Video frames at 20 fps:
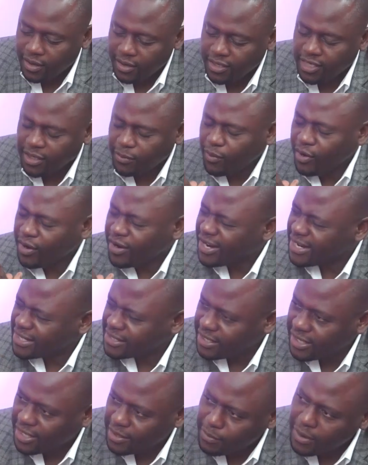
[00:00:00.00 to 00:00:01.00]

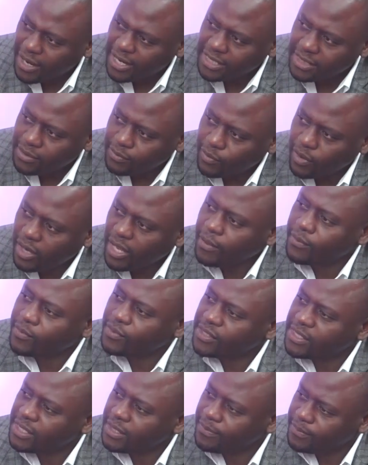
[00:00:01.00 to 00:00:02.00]
democracy iri banji mu
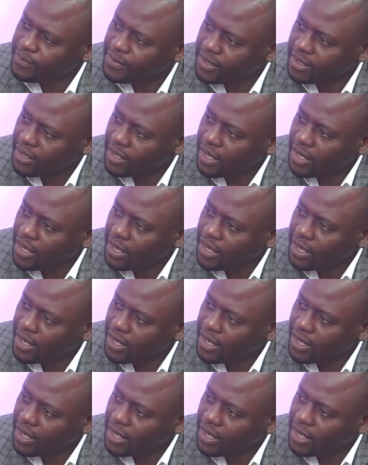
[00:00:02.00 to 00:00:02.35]
MCP.